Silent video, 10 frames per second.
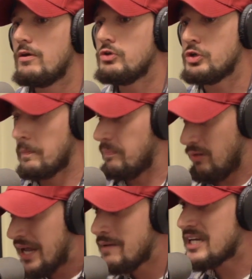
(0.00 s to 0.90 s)
you're
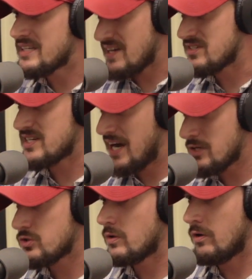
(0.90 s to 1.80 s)
blaming
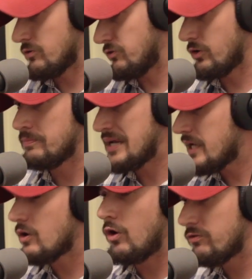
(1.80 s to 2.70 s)
testosterone for
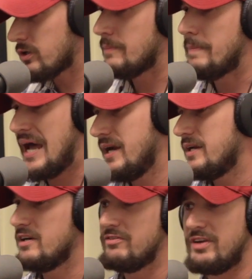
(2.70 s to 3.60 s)
being over
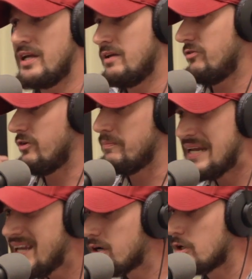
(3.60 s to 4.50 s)
competitive and for
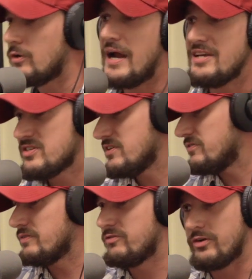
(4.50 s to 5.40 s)
being
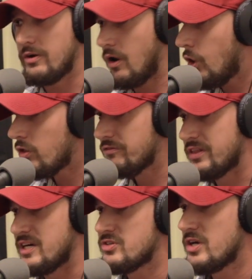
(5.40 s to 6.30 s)
aggressive and for all of
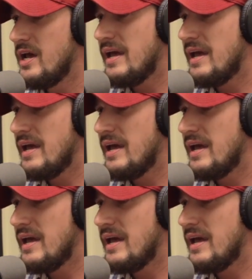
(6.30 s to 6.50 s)
this.